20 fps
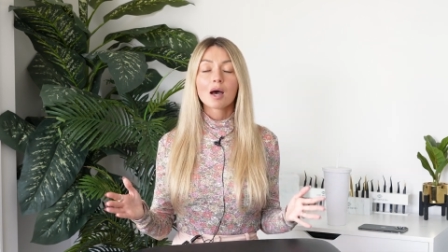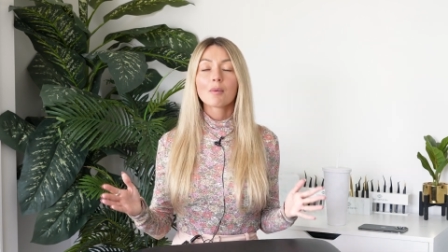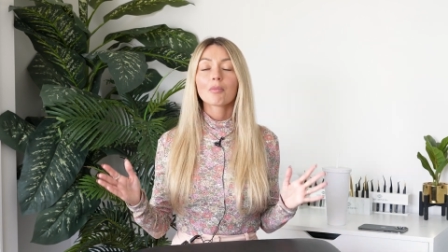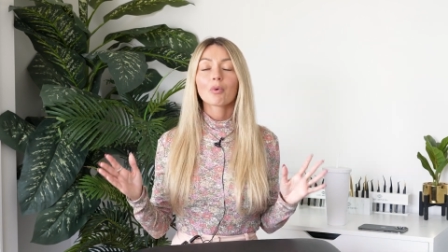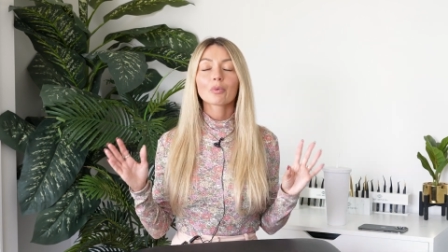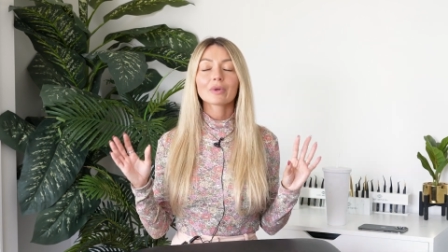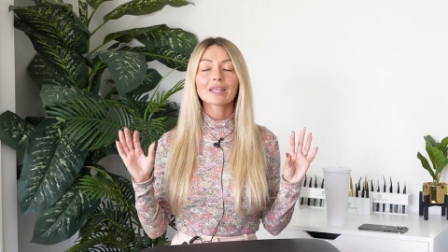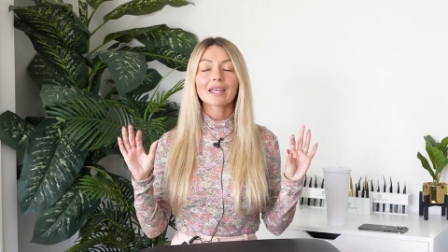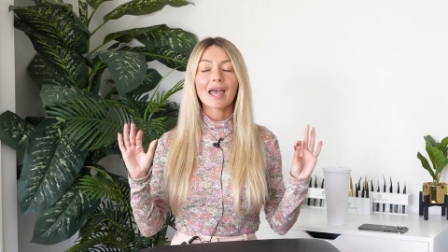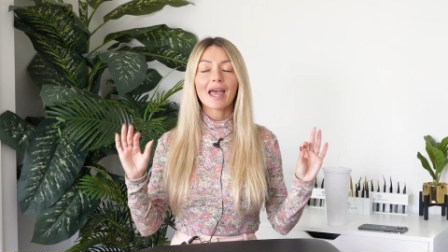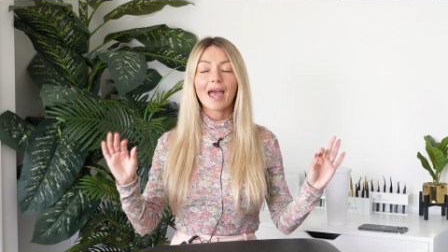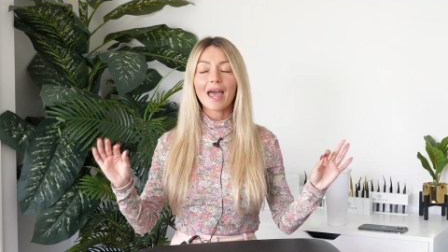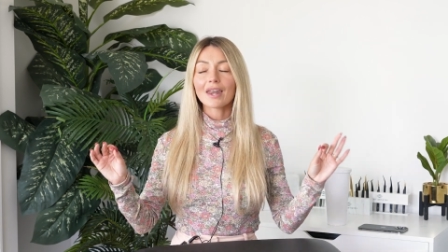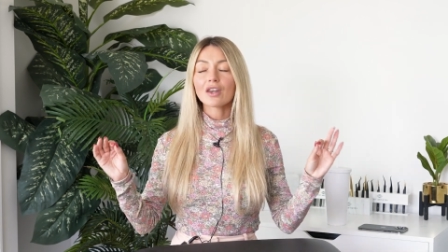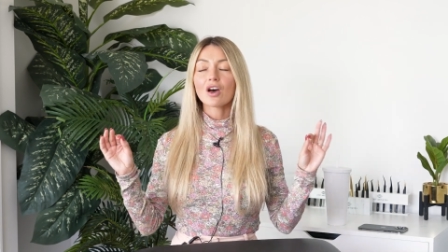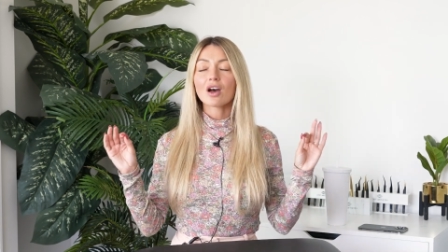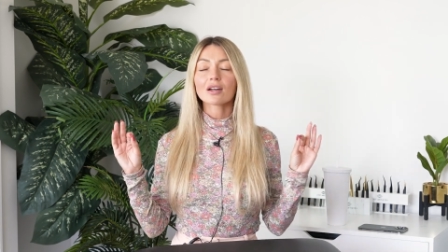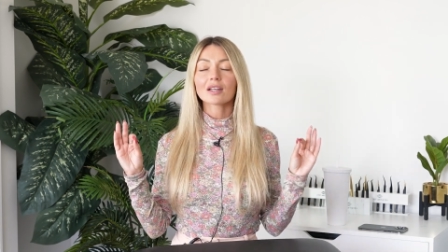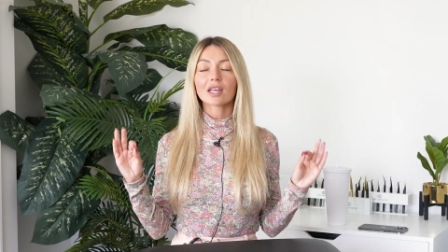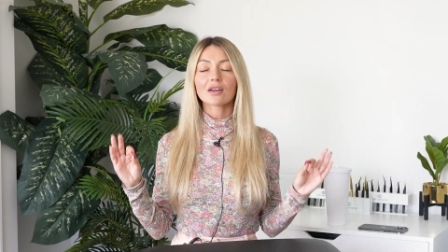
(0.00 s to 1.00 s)
but we
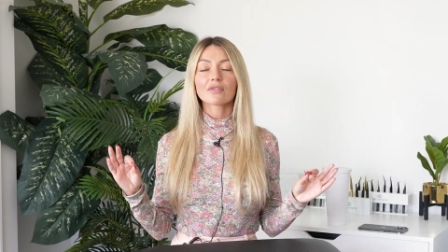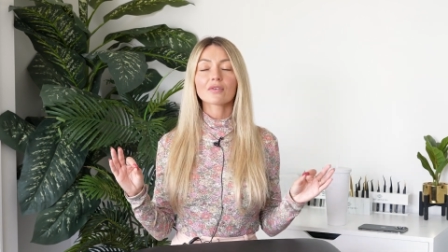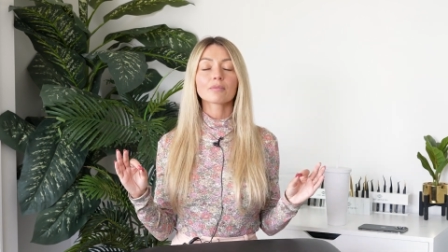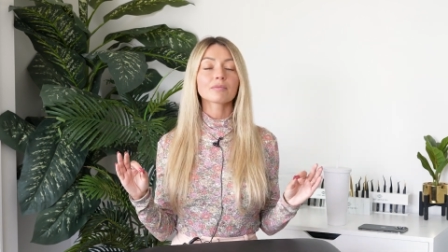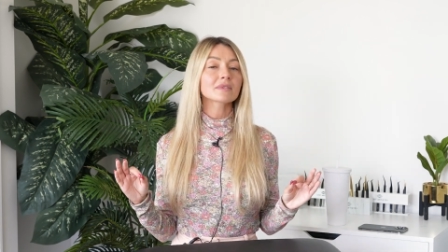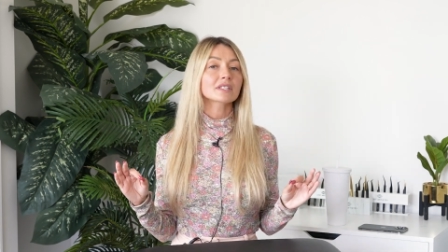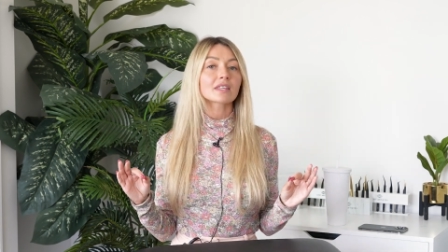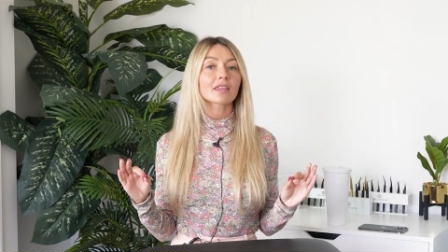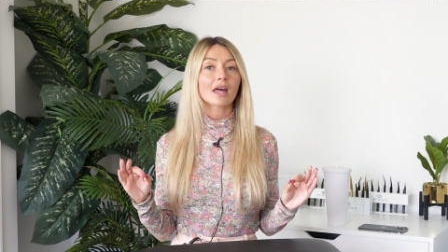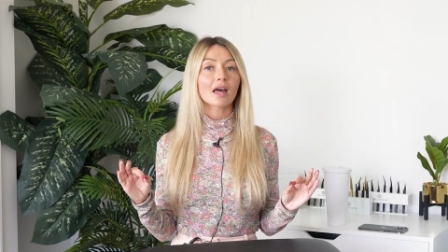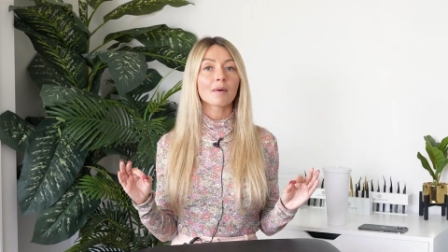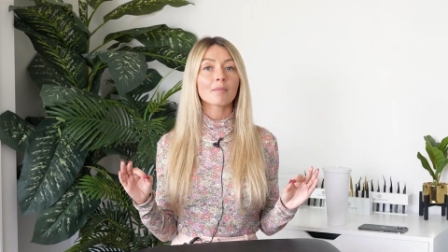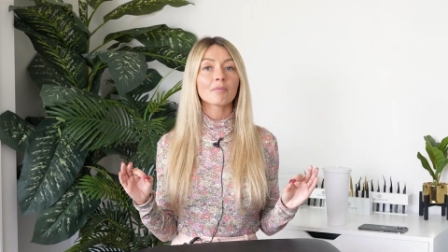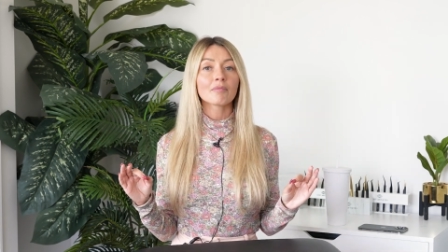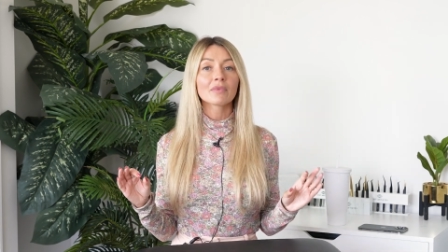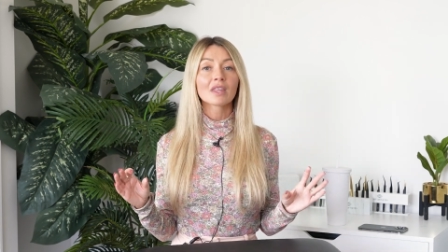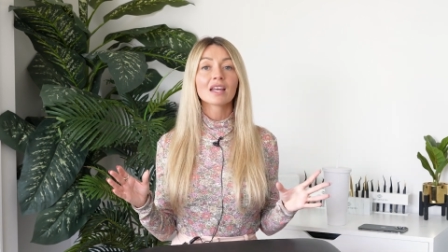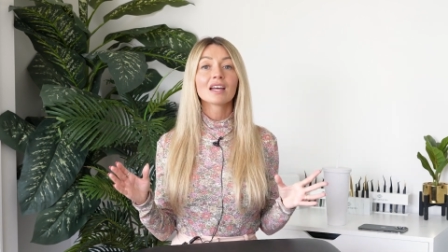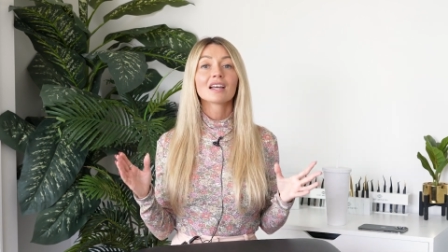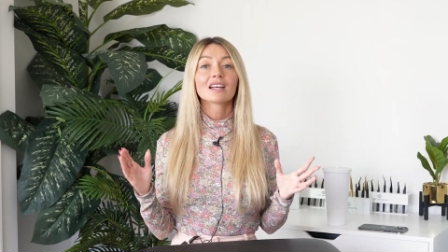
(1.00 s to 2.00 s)
cannot give them to them
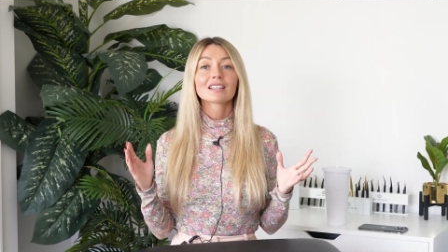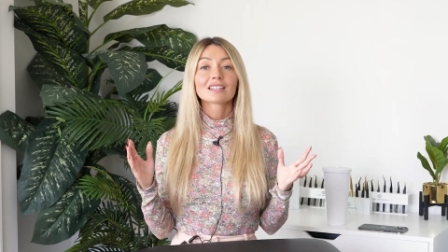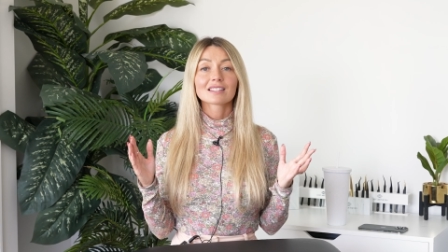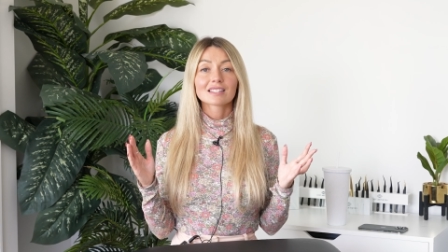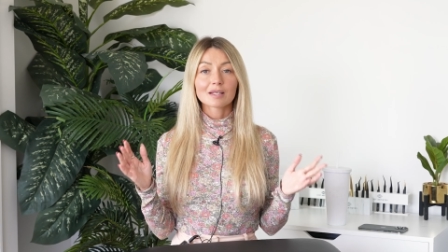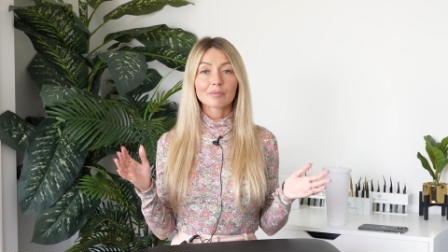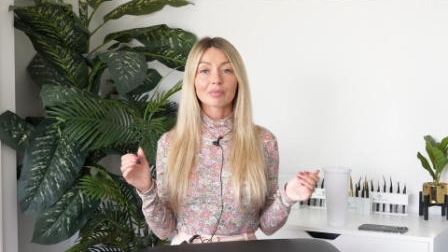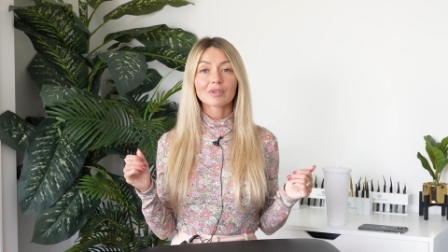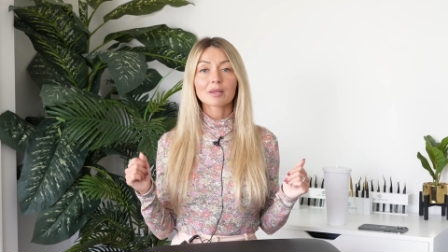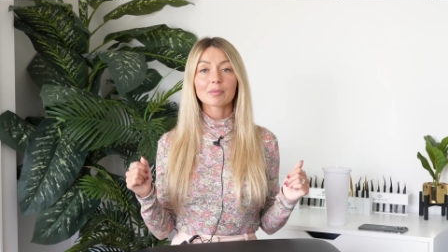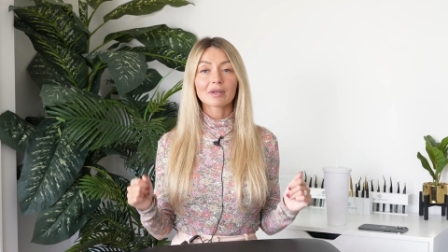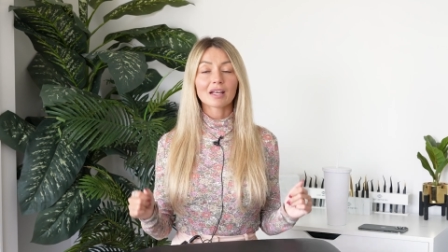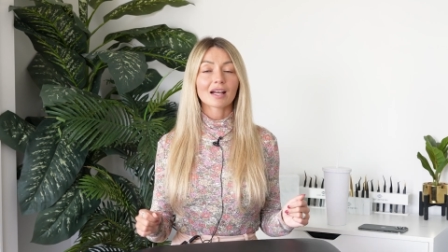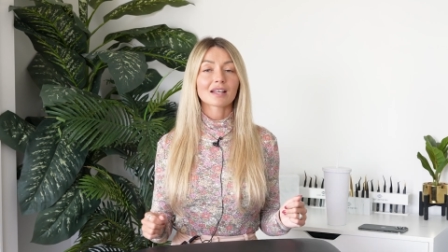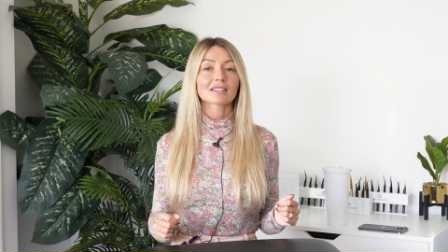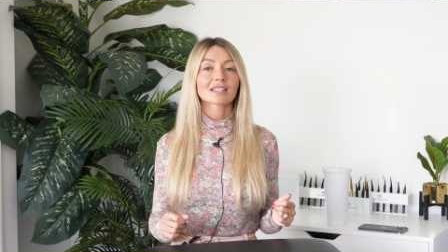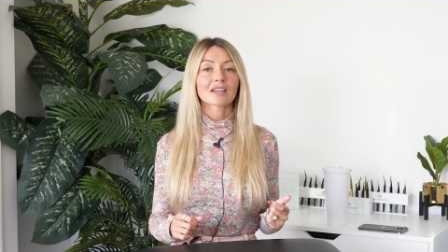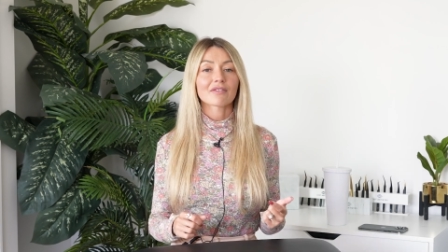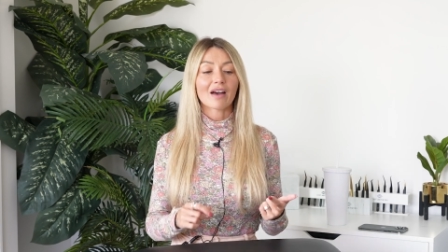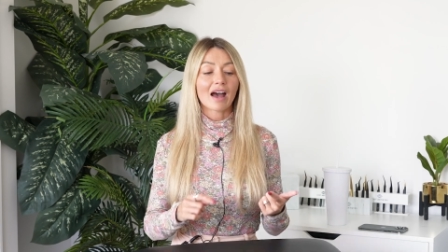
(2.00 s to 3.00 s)
simply
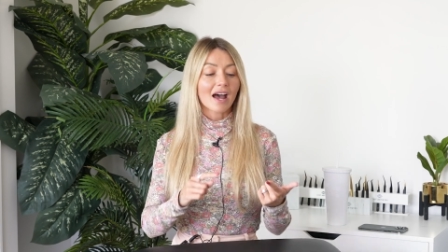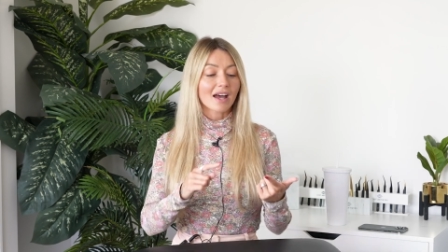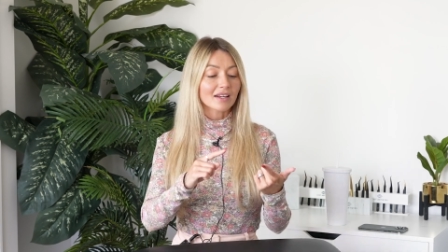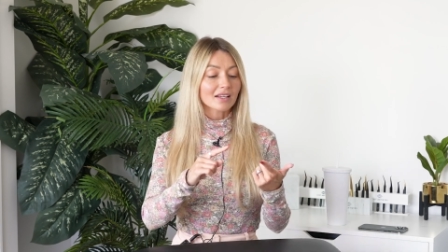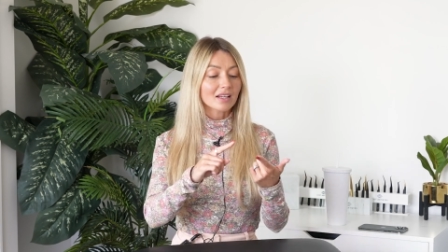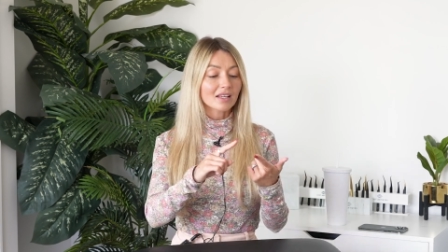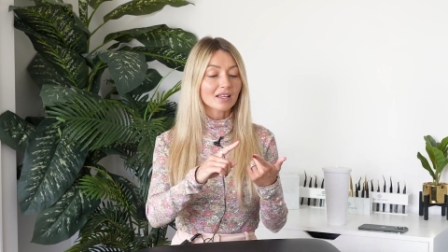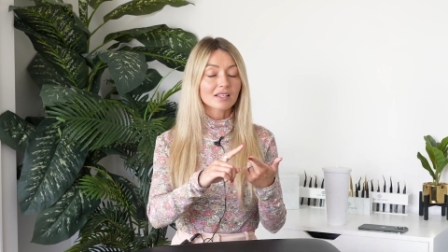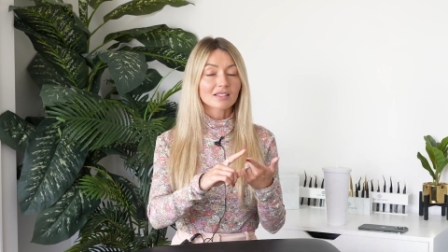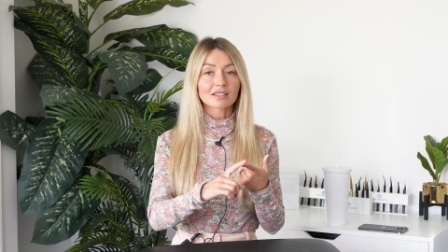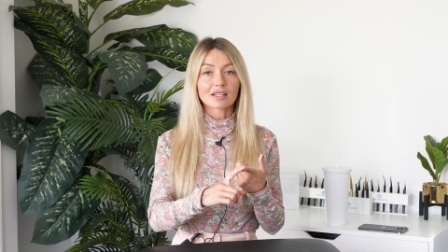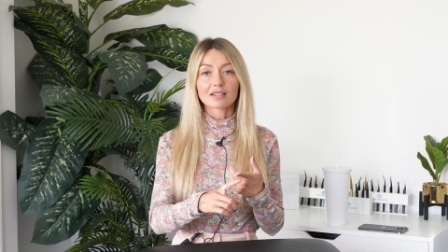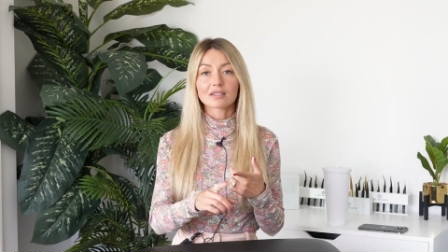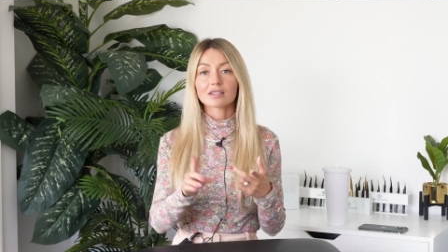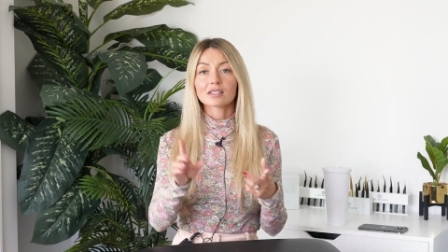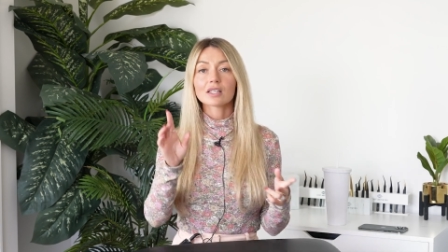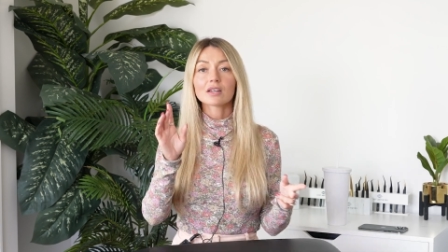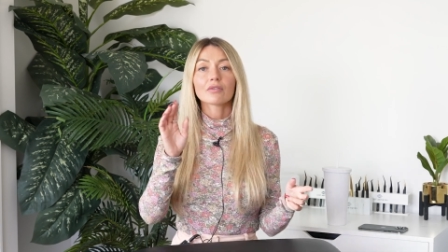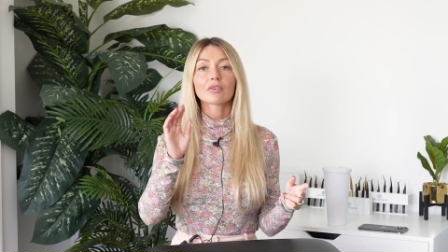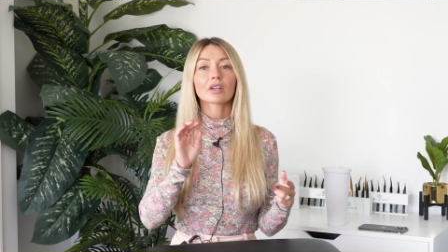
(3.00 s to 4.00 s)
because they've had
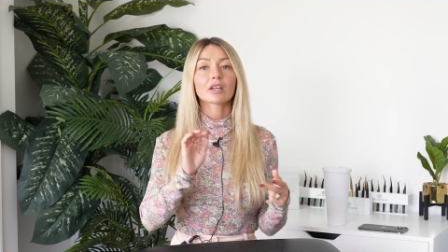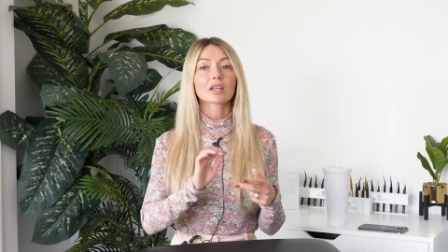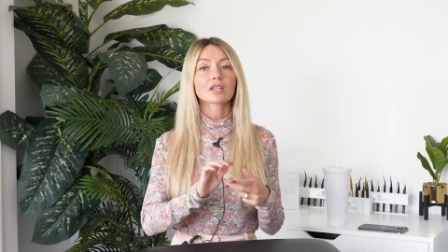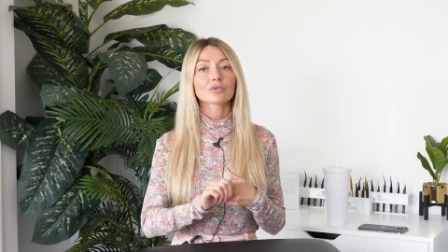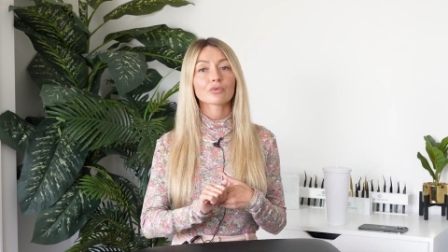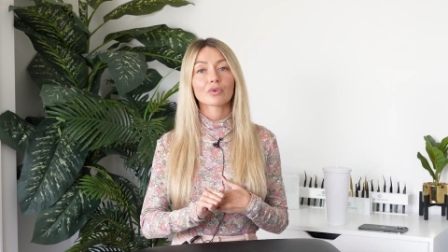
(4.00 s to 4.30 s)
sensitivities,